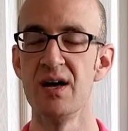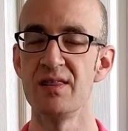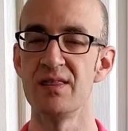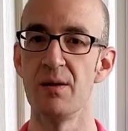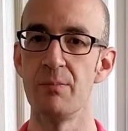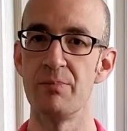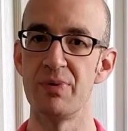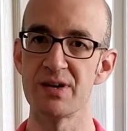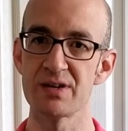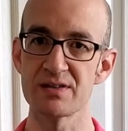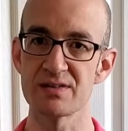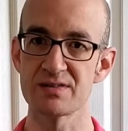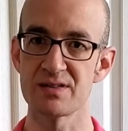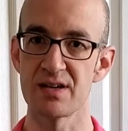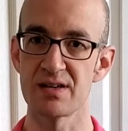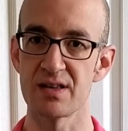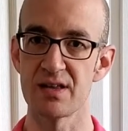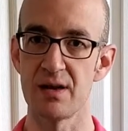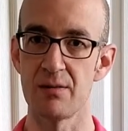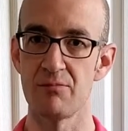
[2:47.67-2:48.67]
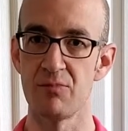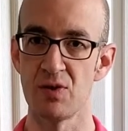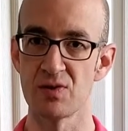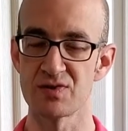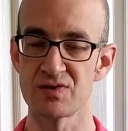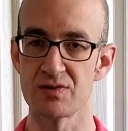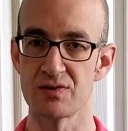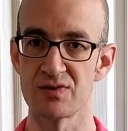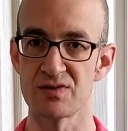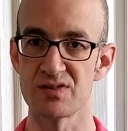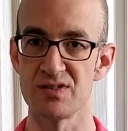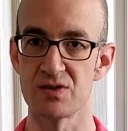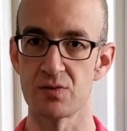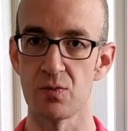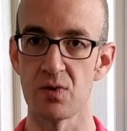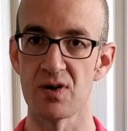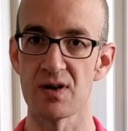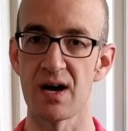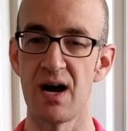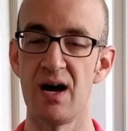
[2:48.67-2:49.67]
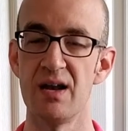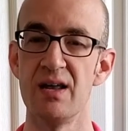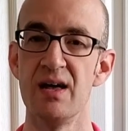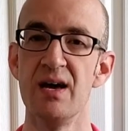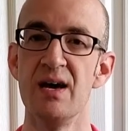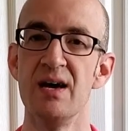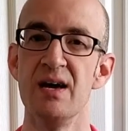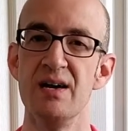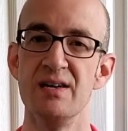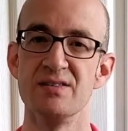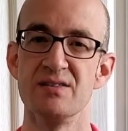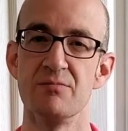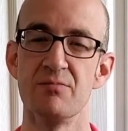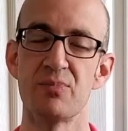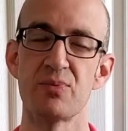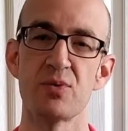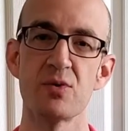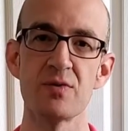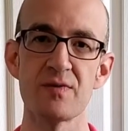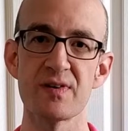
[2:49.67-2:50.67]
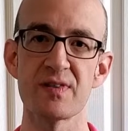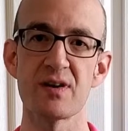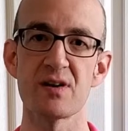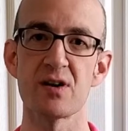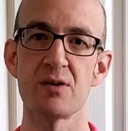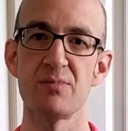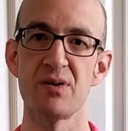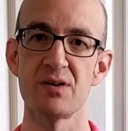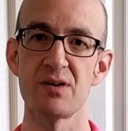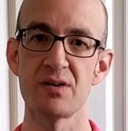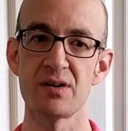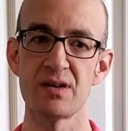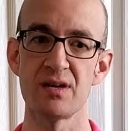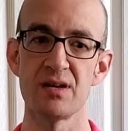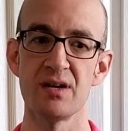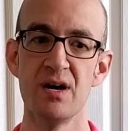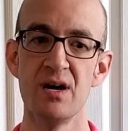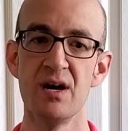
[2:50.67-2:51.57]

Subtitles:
The biggest thing that most students need to work on is improving their ability